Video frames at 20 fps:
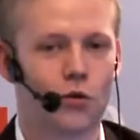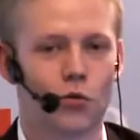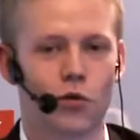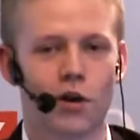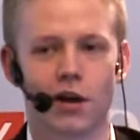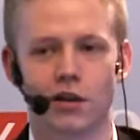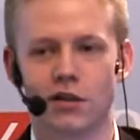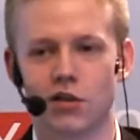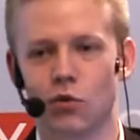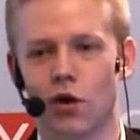
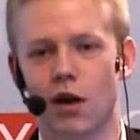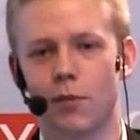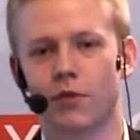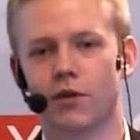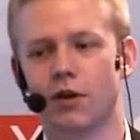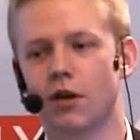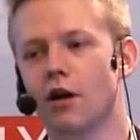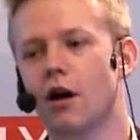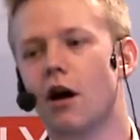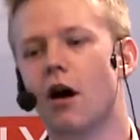Right, so I'm
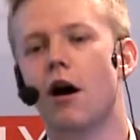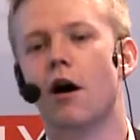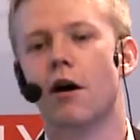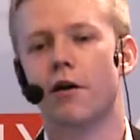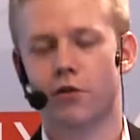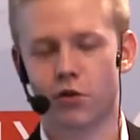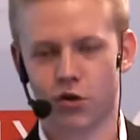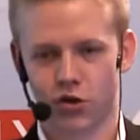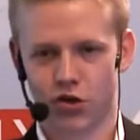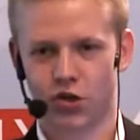the
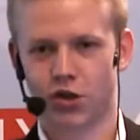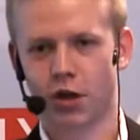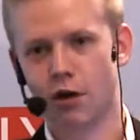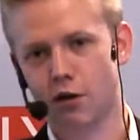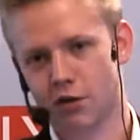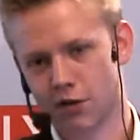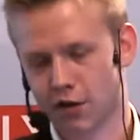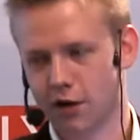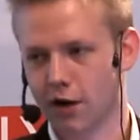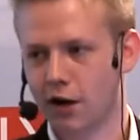other
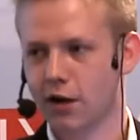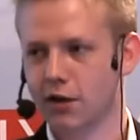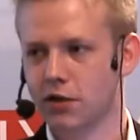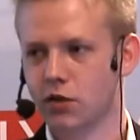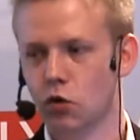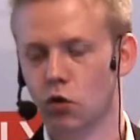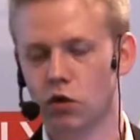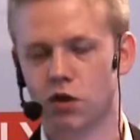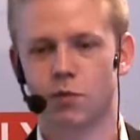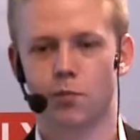sales guy,
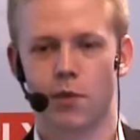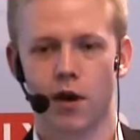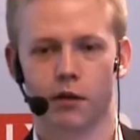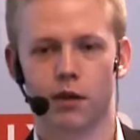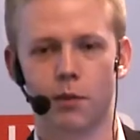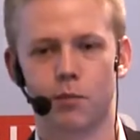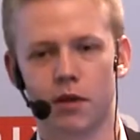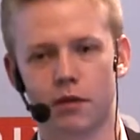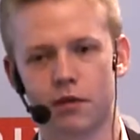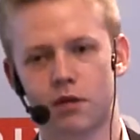so expect
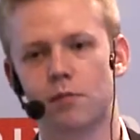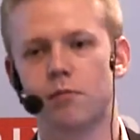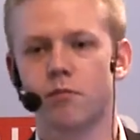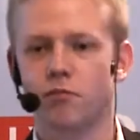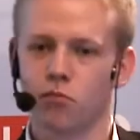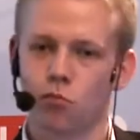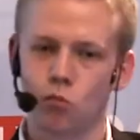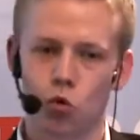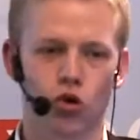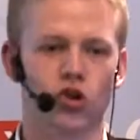a bit
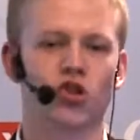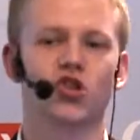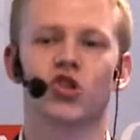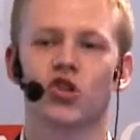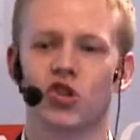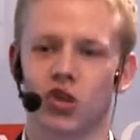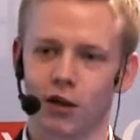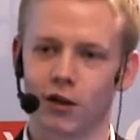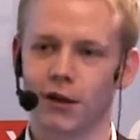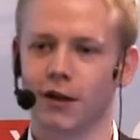more
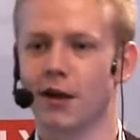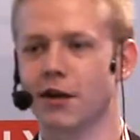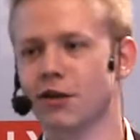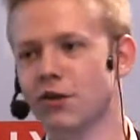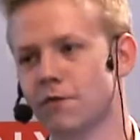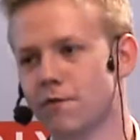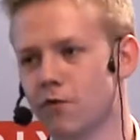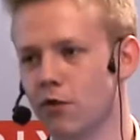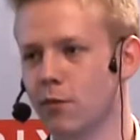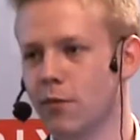silliness
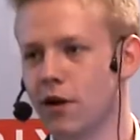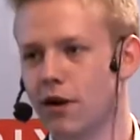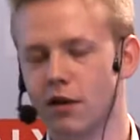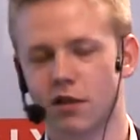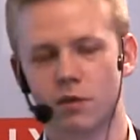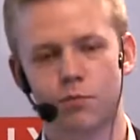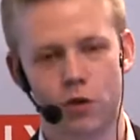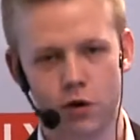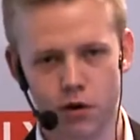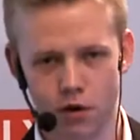from me
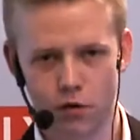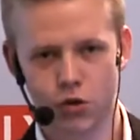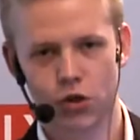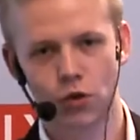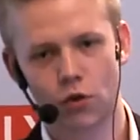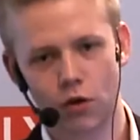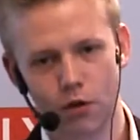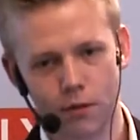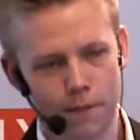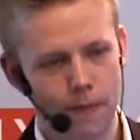as per
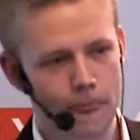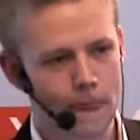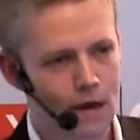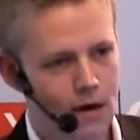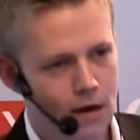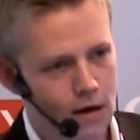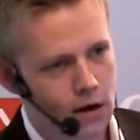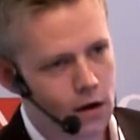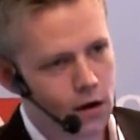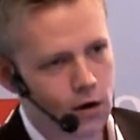usual.
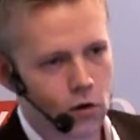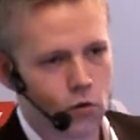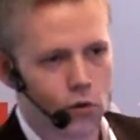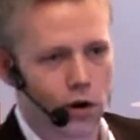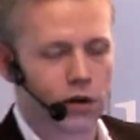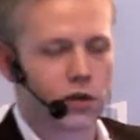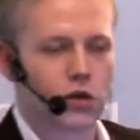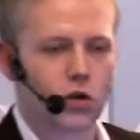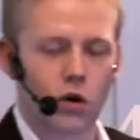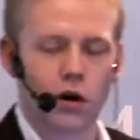
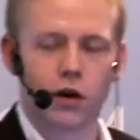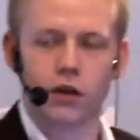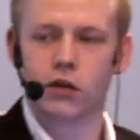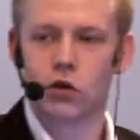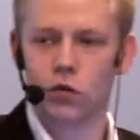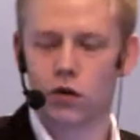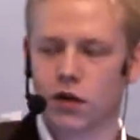Right, so I do